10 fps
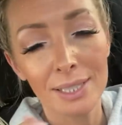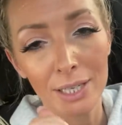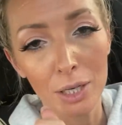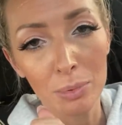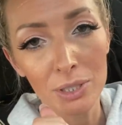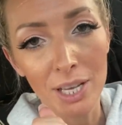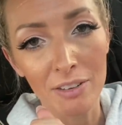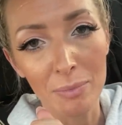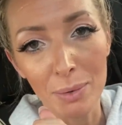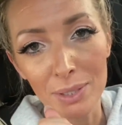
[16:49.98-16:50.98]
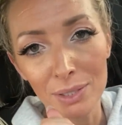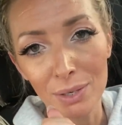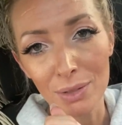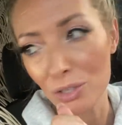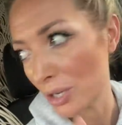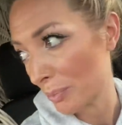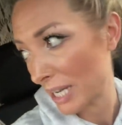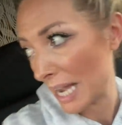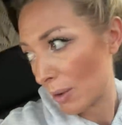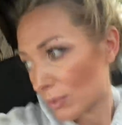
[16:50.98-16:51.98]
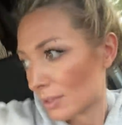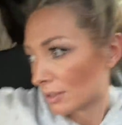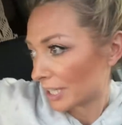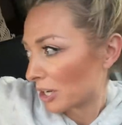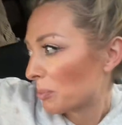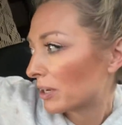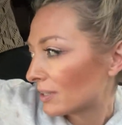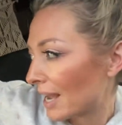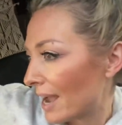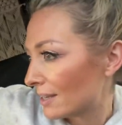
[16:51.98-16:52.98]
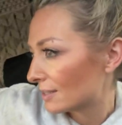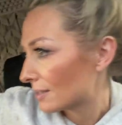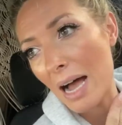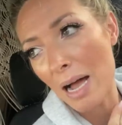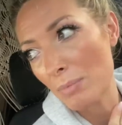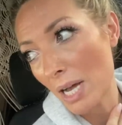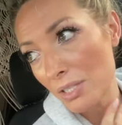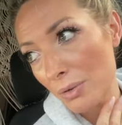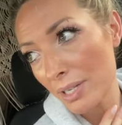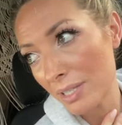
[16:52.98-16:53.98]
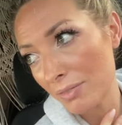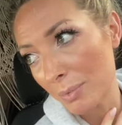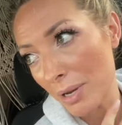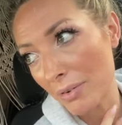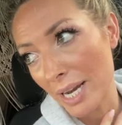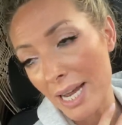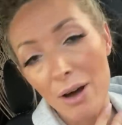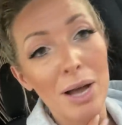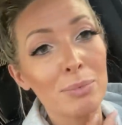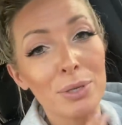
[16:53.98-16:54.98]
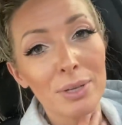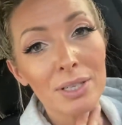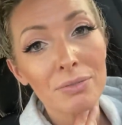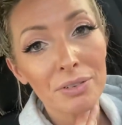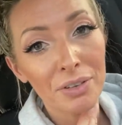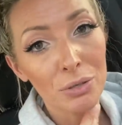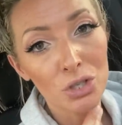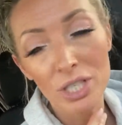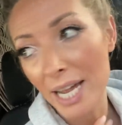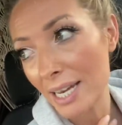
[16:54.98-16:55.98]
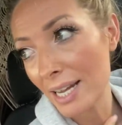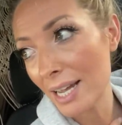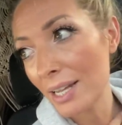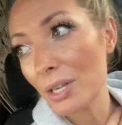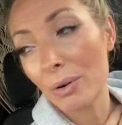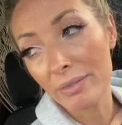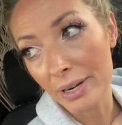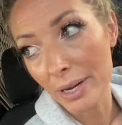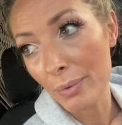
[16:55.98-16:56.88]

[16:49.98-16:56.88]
0% of me wants to go to the gym right now. 0%. I'm not doing this for me right now. I'm doing this for future Danna. You are very